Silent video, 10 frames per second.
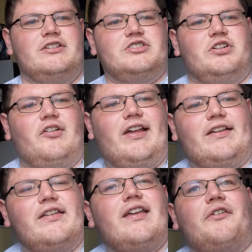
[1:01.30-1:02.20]

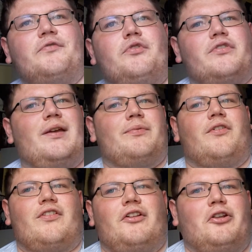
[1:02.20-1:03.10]
Like you have those
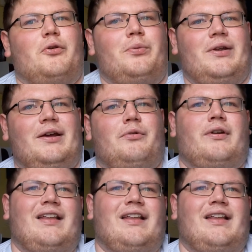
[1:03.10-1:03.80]
episodes on the Delivery Network